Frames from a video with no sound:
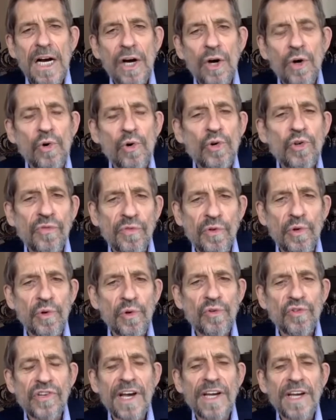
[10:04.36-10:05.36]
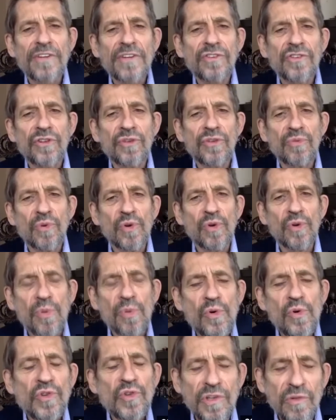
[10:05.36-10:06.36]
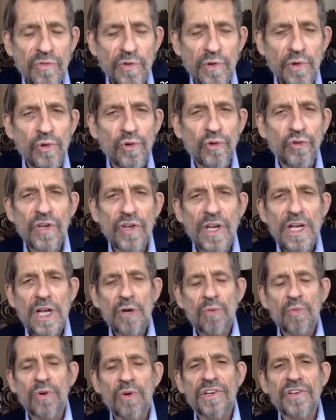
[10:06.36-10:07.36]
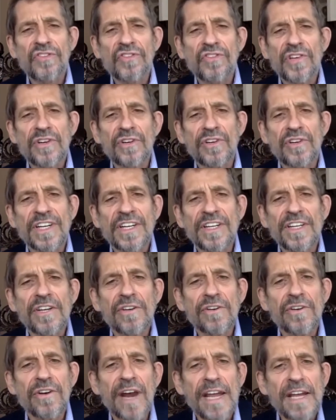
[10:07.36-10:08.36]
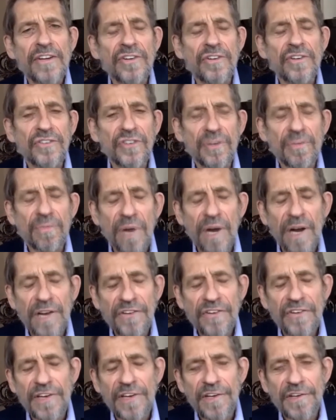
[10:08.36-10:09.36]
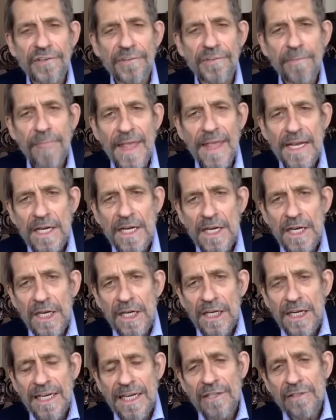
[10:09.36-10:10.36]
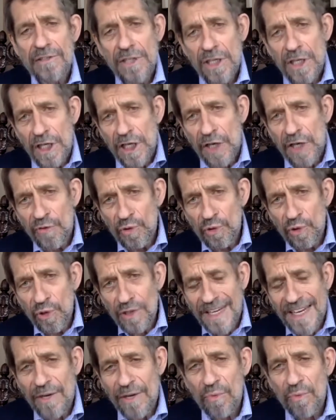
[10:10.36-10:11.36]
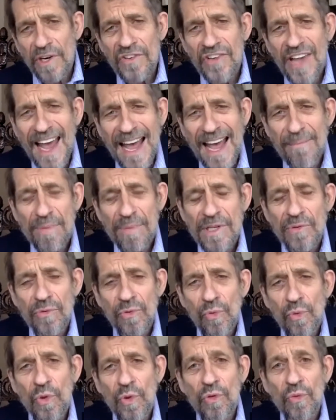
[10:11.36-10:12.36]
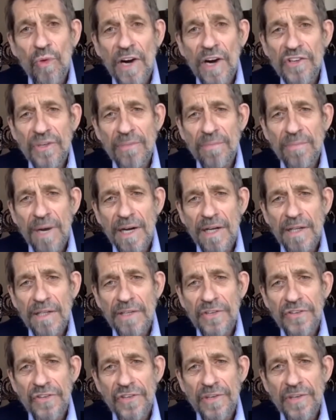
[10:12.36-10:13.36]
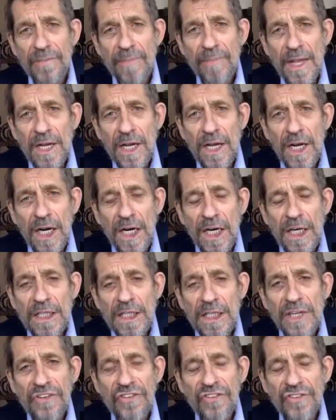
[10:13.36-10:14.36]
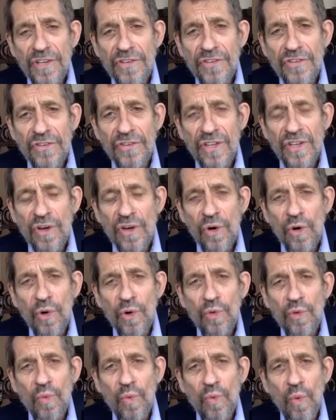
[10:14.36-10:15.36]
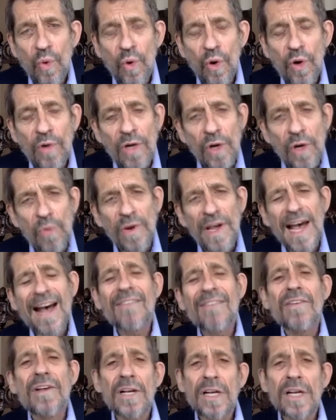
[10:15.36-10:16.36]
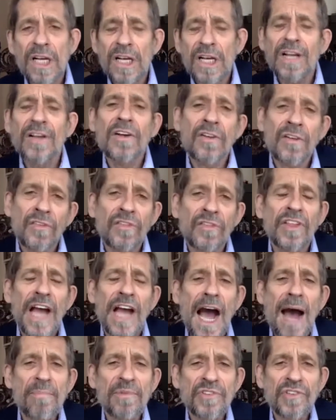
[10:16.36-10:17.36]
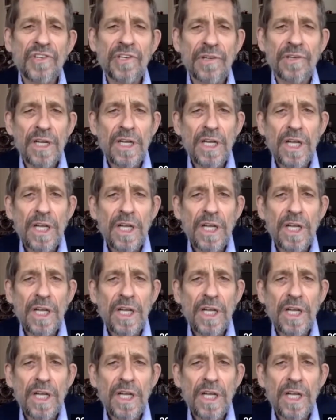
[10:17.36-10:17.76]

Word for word: whose views got into the room, whose views were considered in the interagency process. Now, if you look at what has happened with Russia policy since the Cold War, we had the opposite